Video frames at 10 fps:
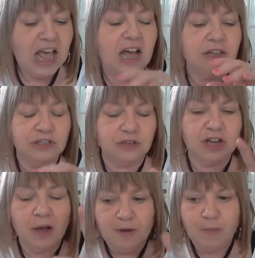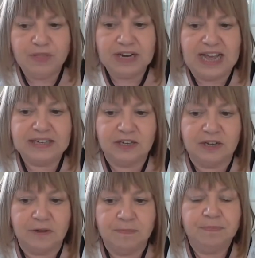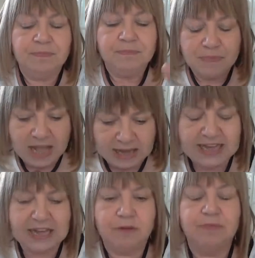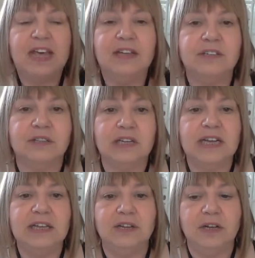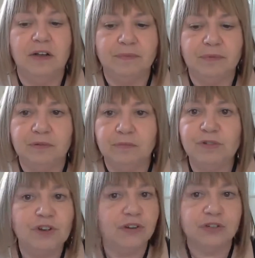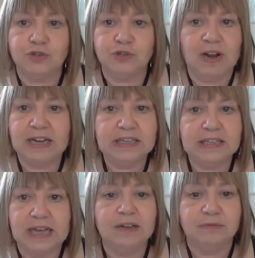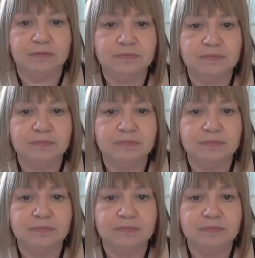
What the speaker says: and come up with a letter and get up there to the Canadian government. We've got to strike now.